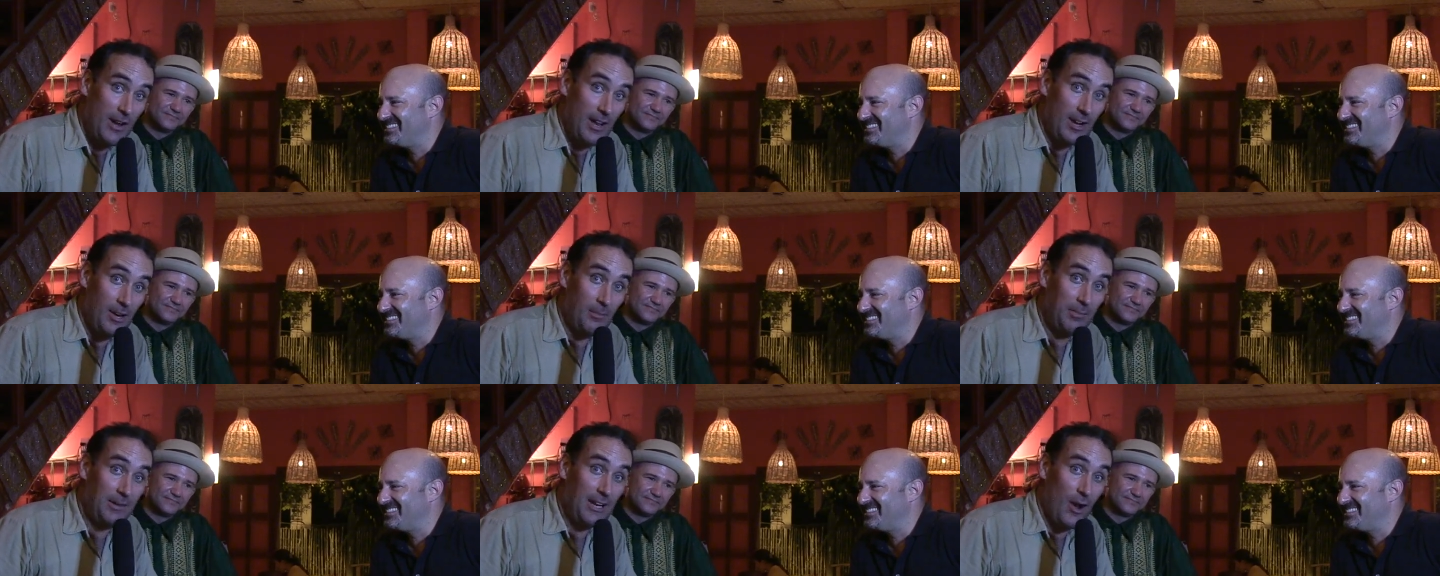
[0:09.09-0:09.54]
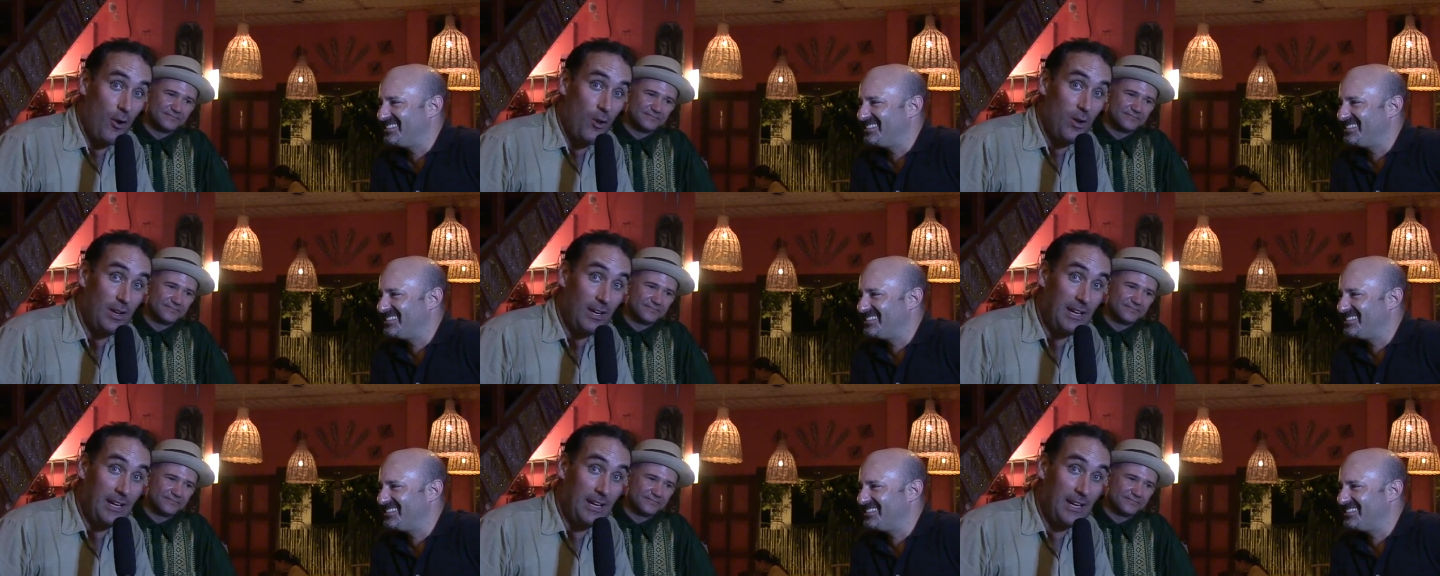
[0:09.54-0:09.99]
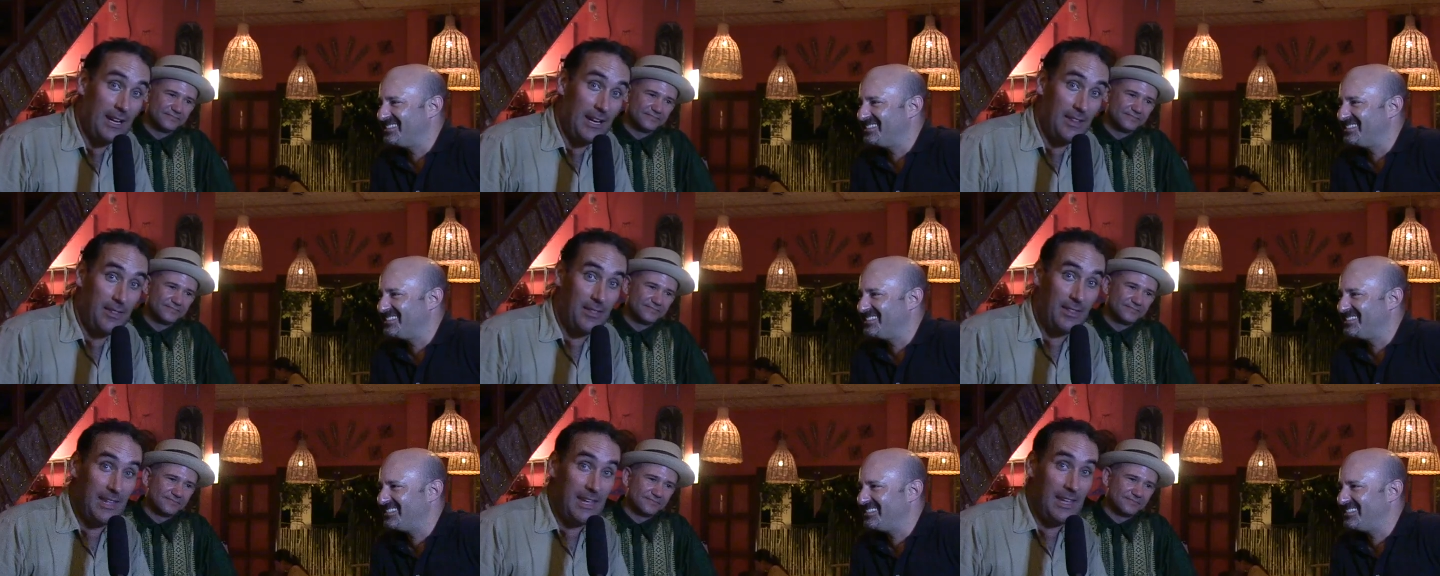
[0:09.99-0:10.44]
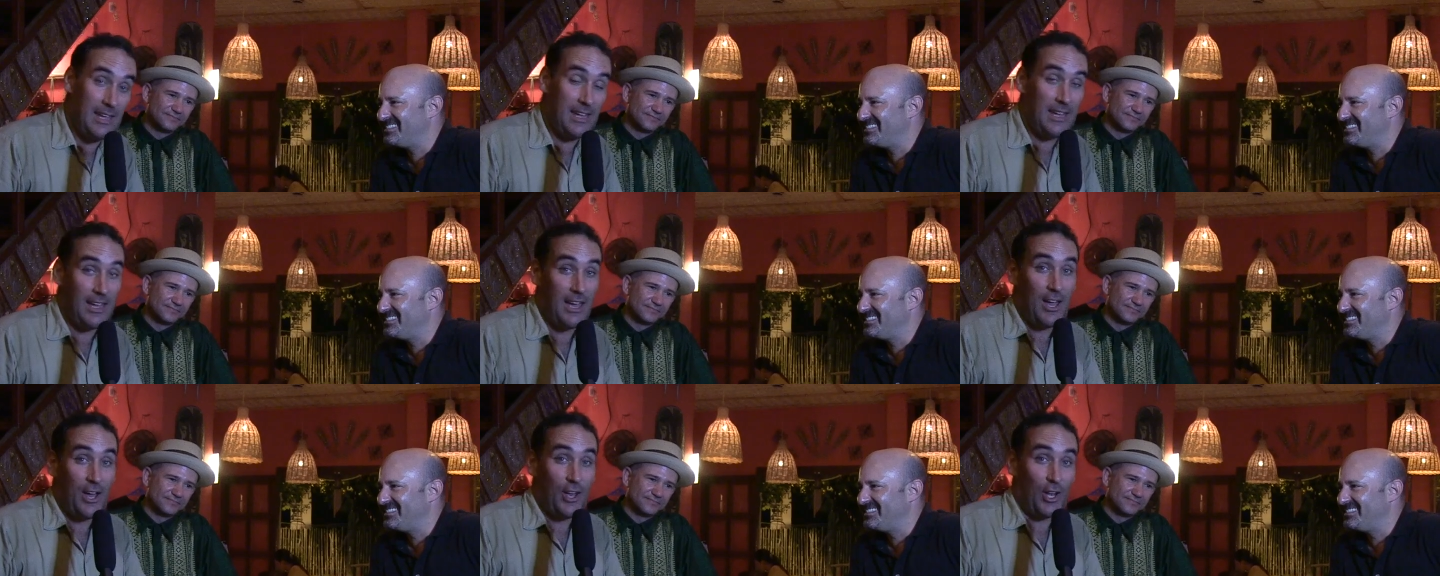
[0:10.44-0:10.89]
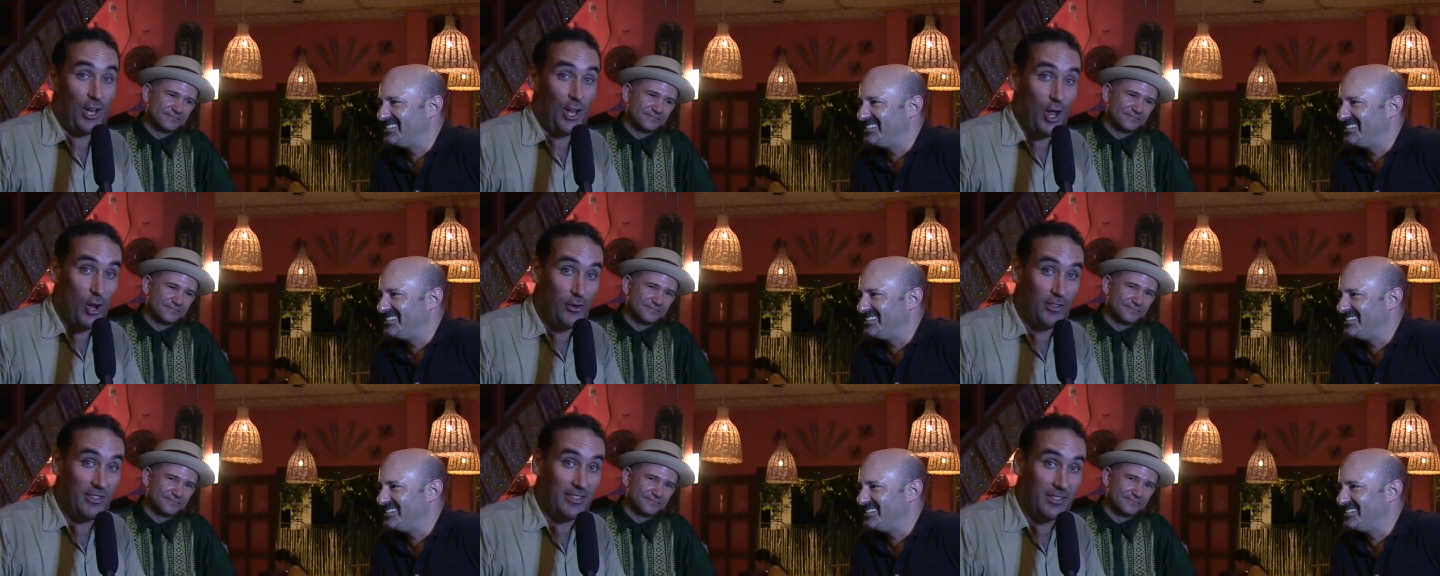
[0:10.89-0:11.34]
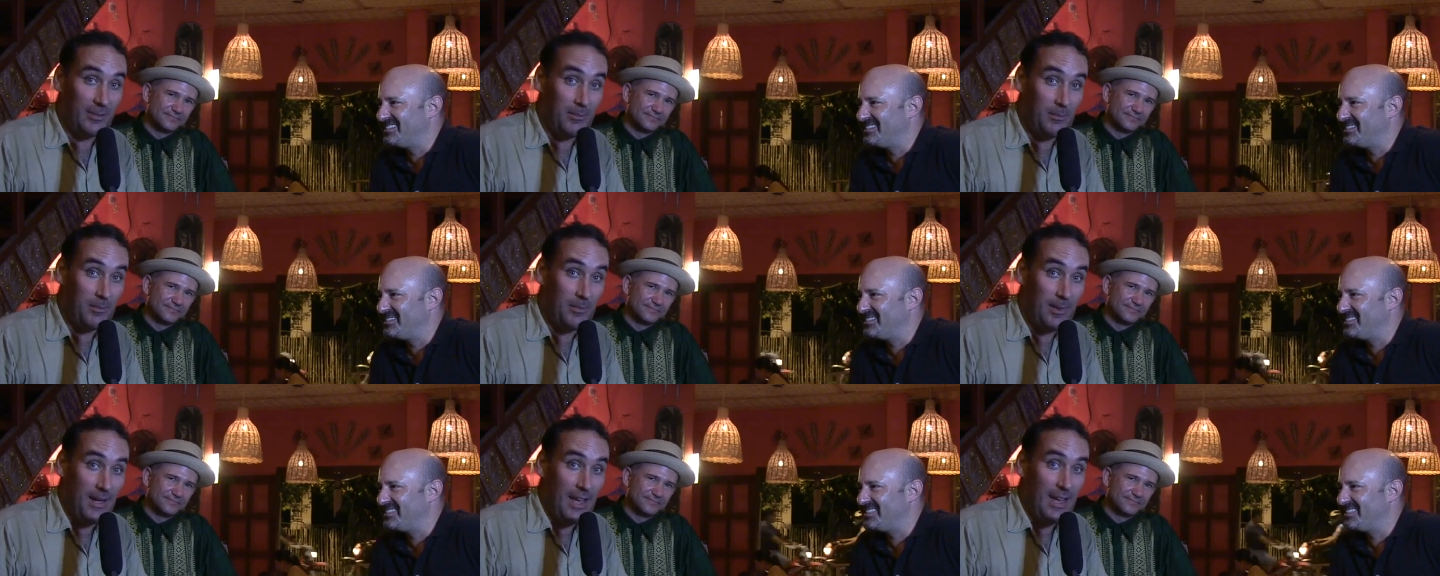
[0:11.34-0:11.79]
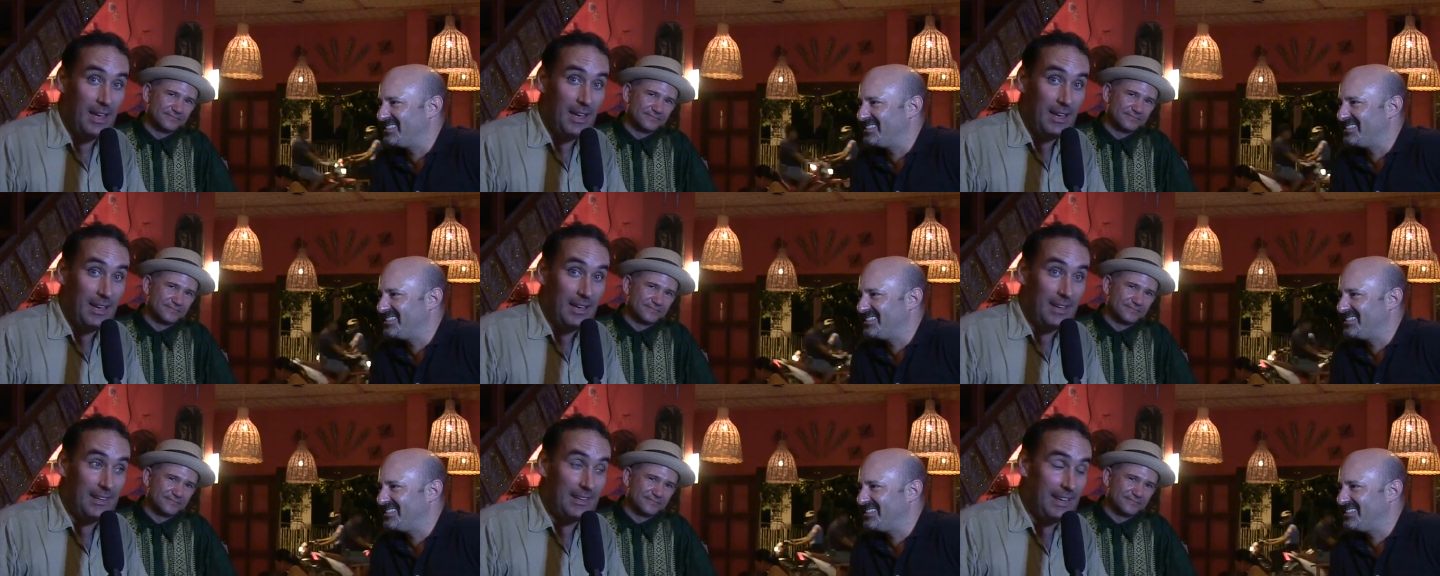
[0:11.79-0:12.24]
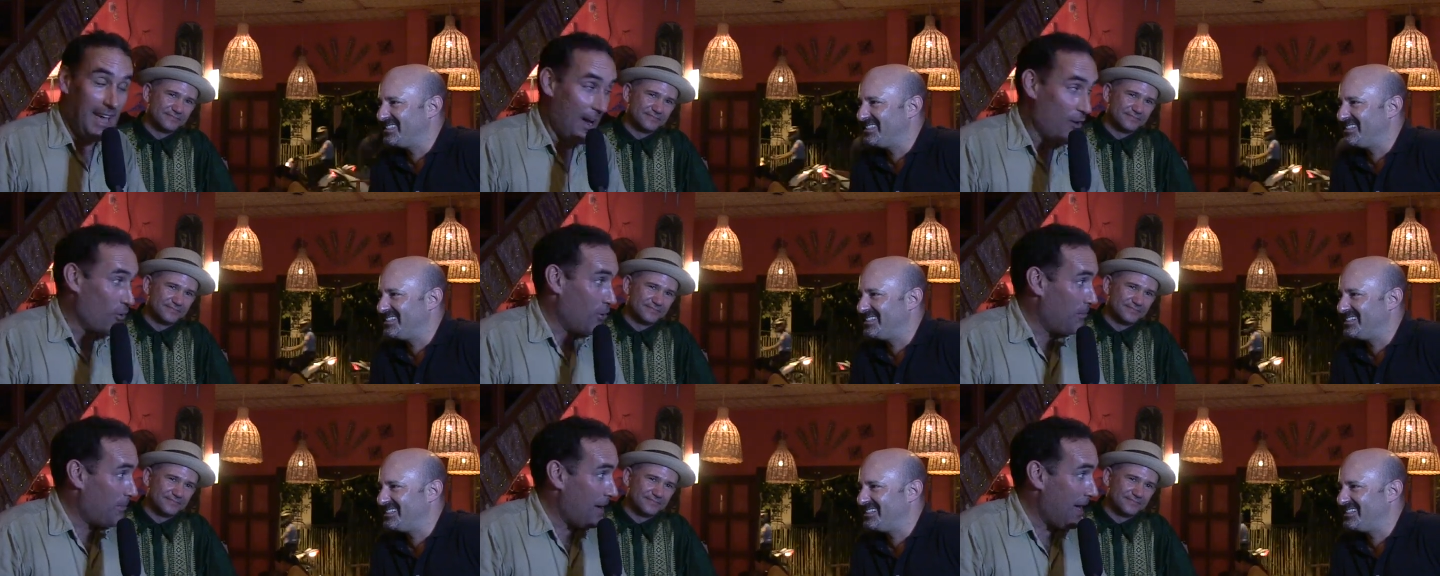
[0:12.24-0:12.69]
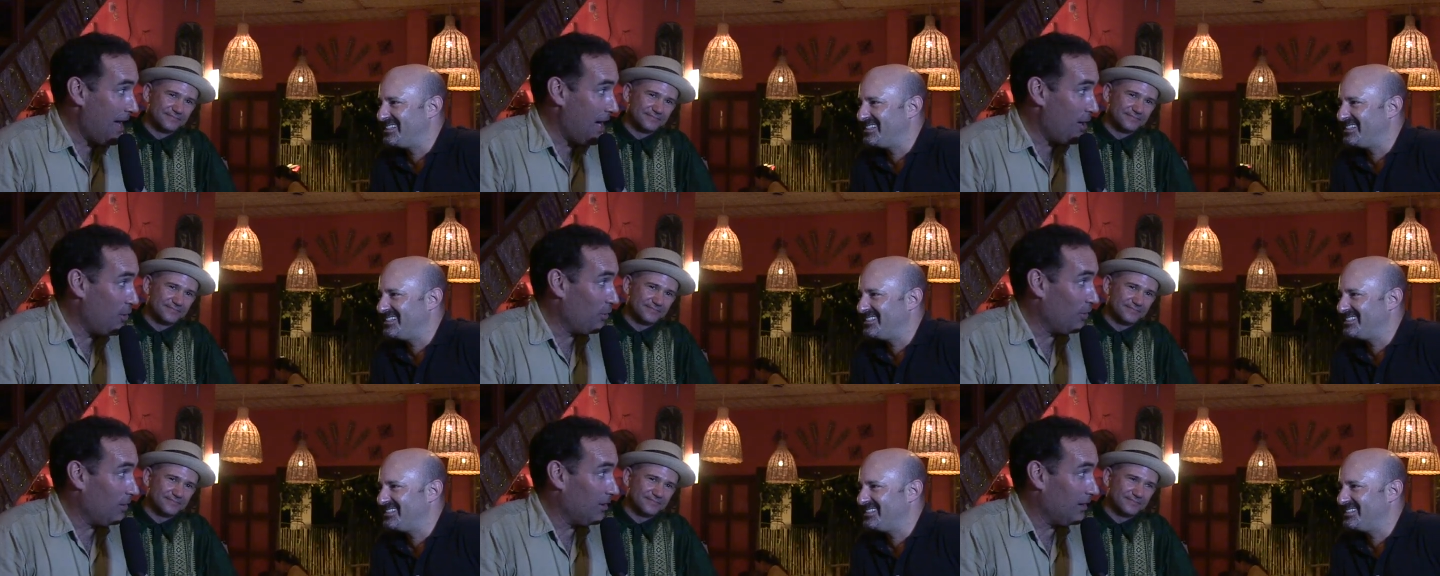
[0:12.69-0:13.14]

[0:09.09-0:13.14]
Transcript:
Speaker 1: and I'm currently in the Lonesome Carabao